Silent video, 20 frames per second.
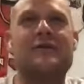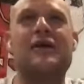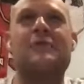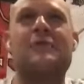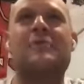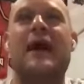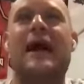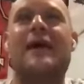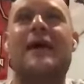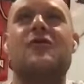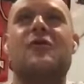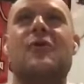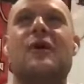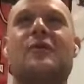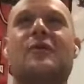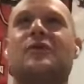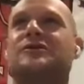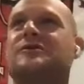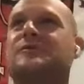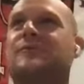you know
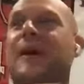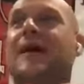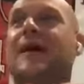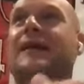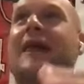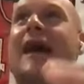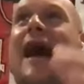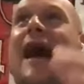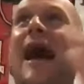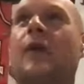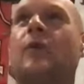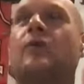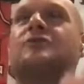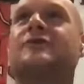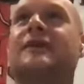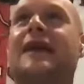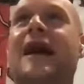everyone will spend hours and